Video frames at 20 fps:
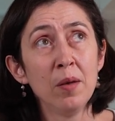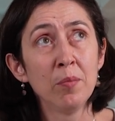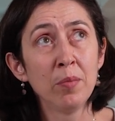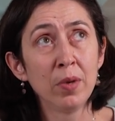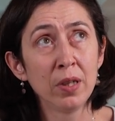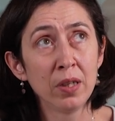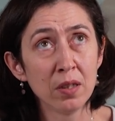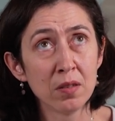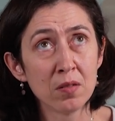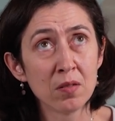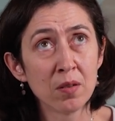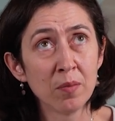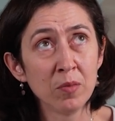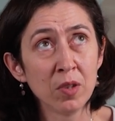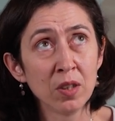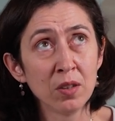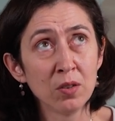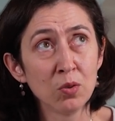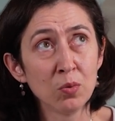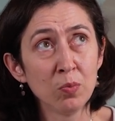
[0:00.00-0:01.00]
But it's
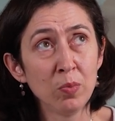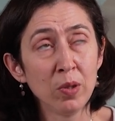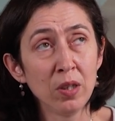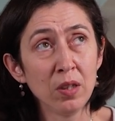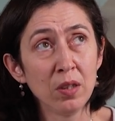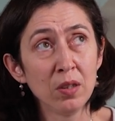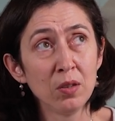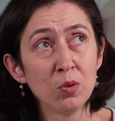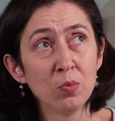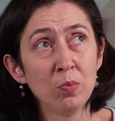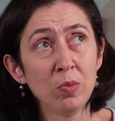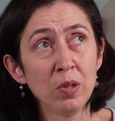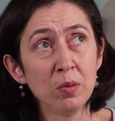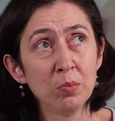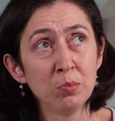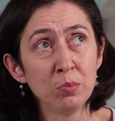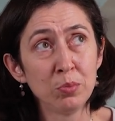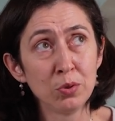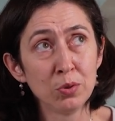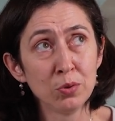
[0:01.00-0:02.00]
something to be
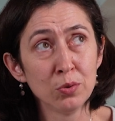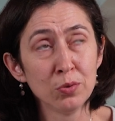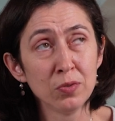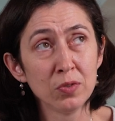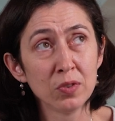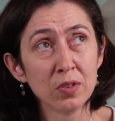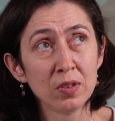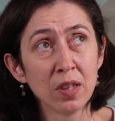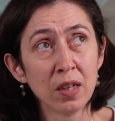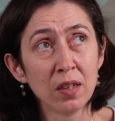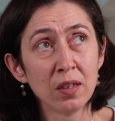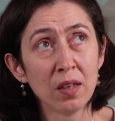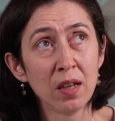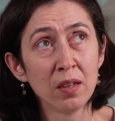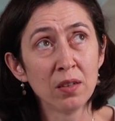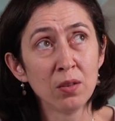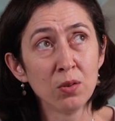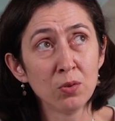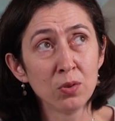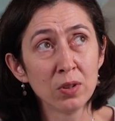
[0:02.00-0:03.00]
improved
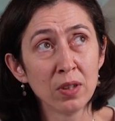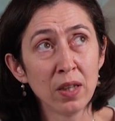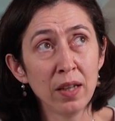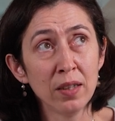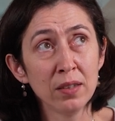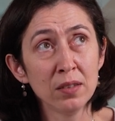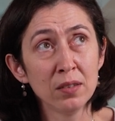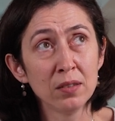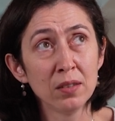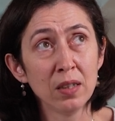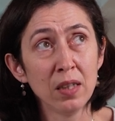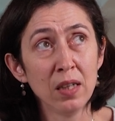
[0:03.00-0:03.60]
and looked at.